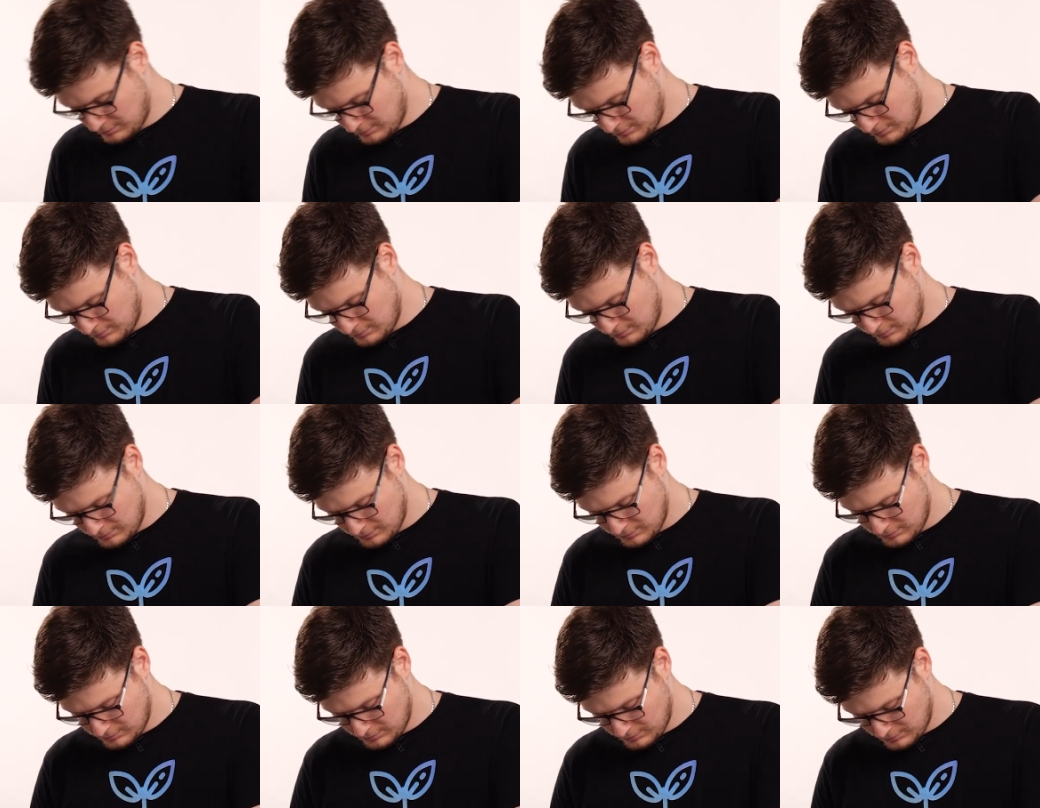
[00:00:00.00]

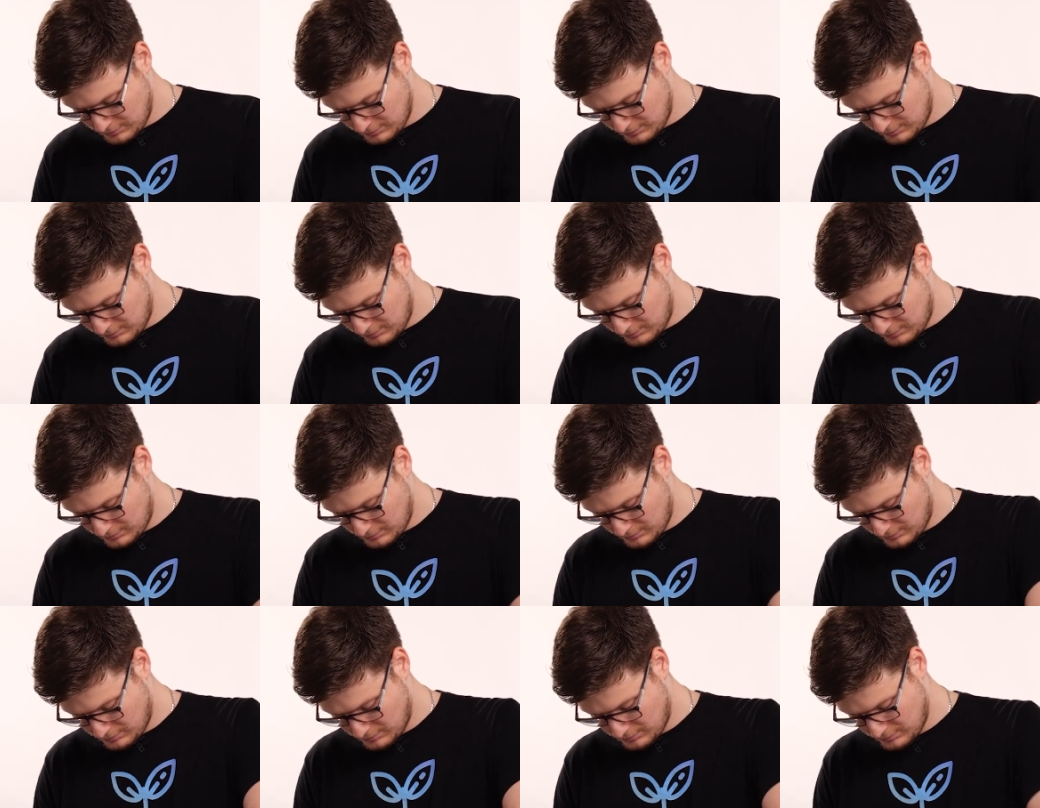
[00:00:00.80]

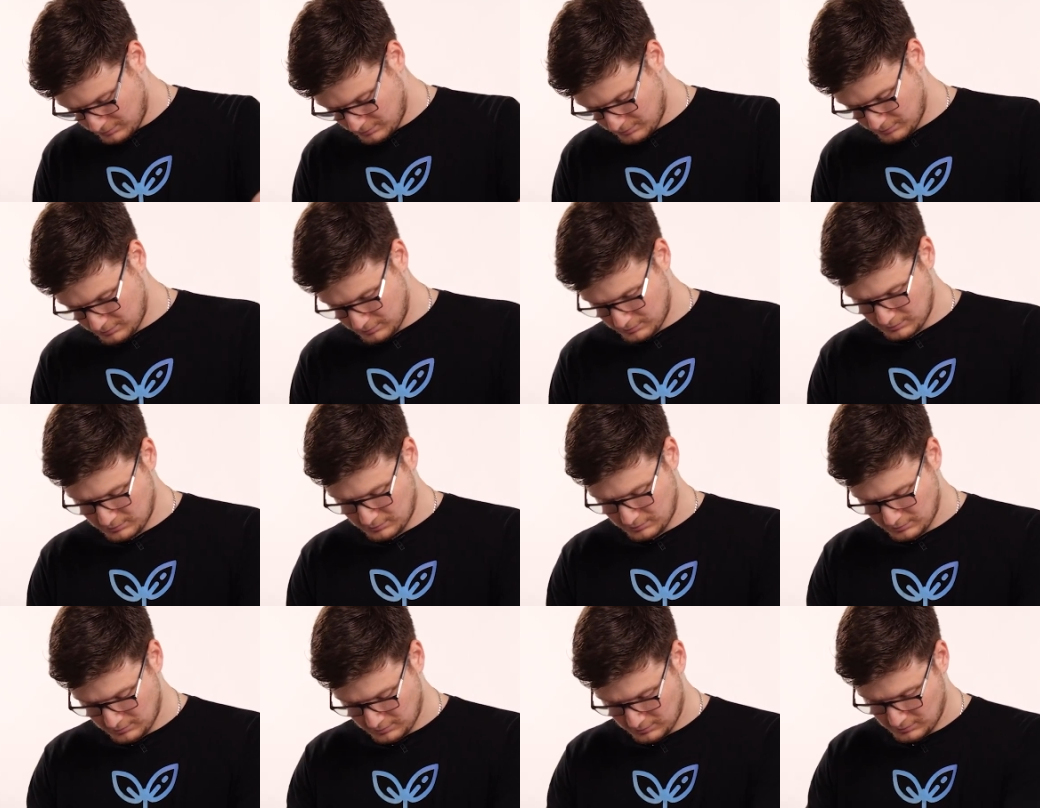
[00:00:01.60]

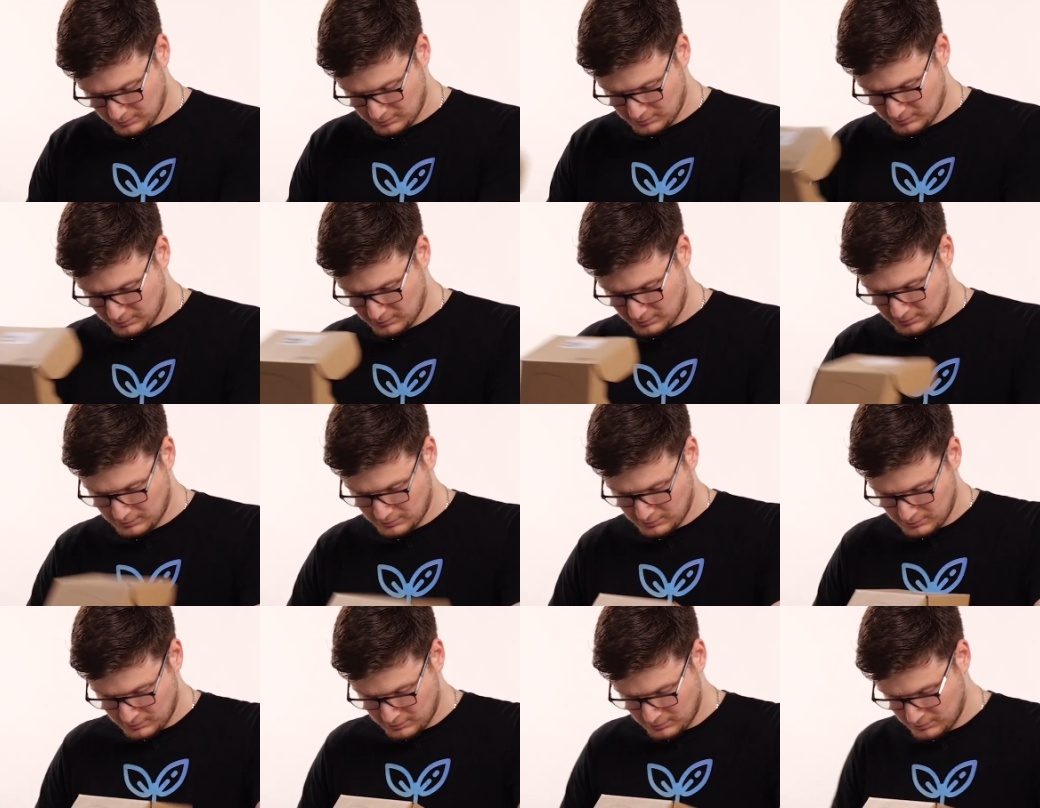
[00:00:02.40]

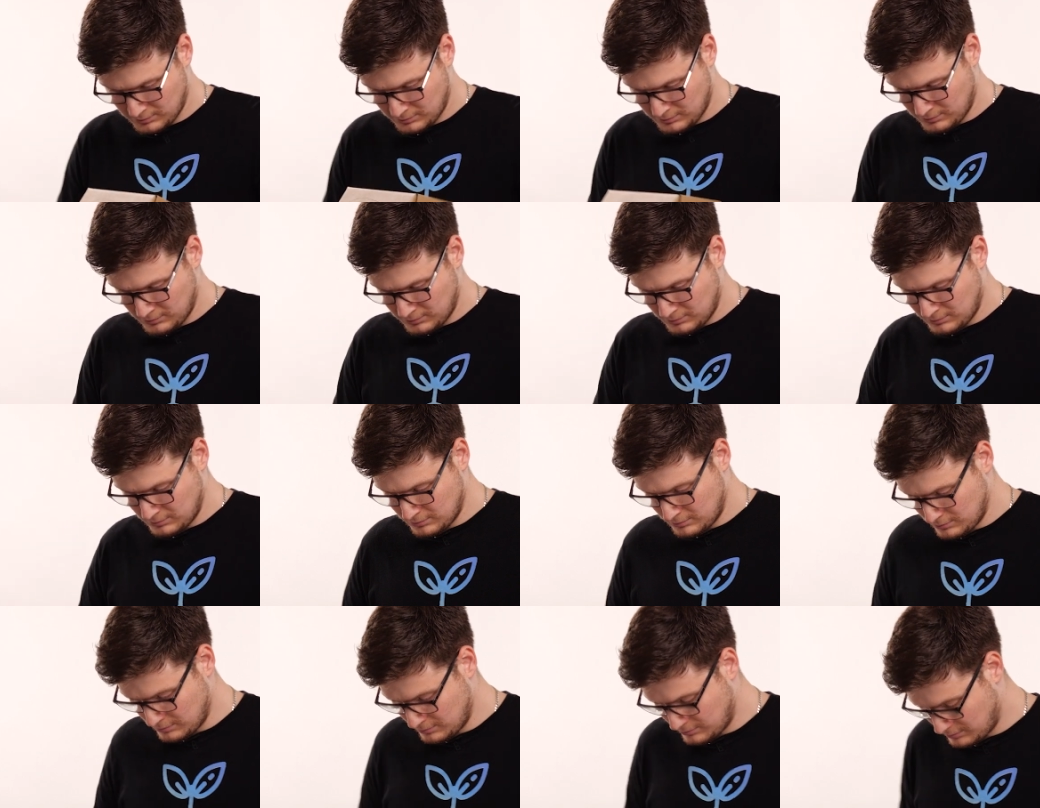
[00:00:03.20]

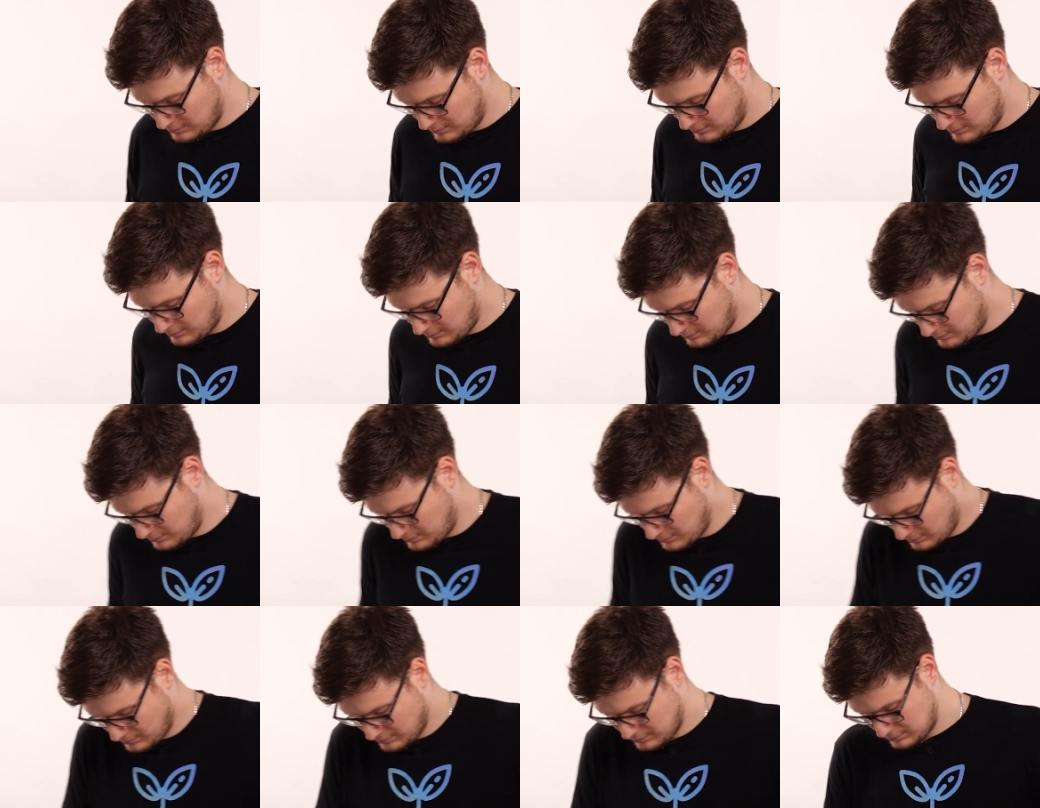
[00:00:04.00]

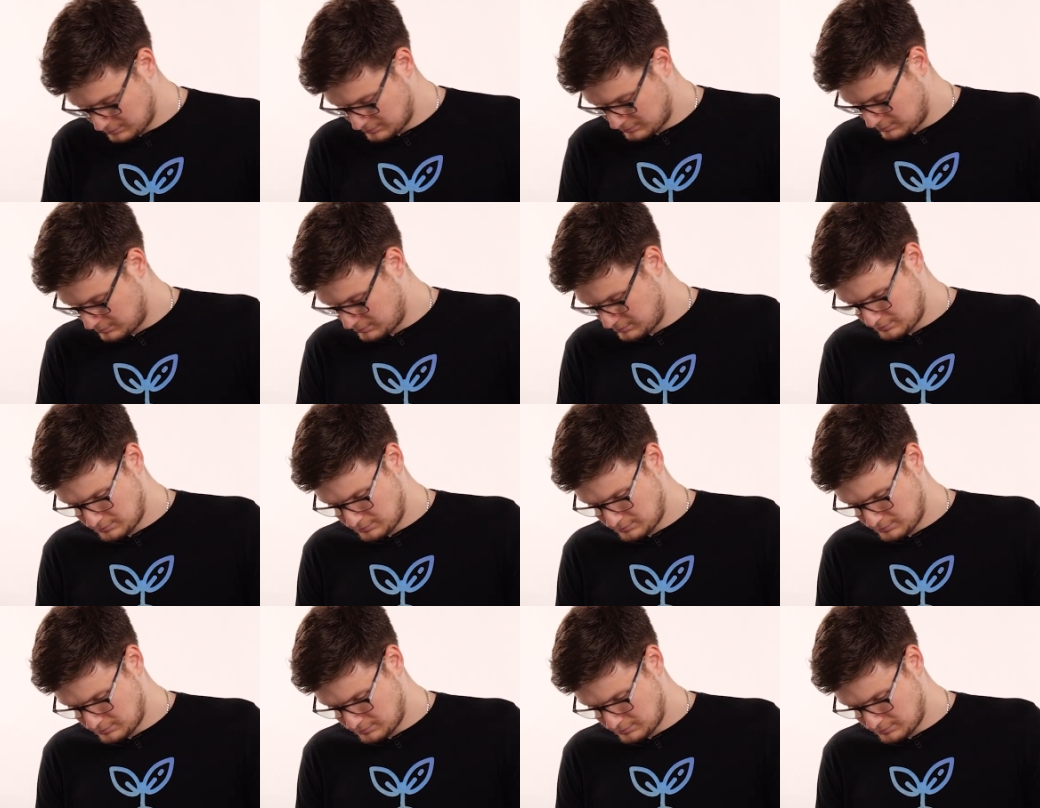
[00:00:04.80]
No one is speaking in this clip.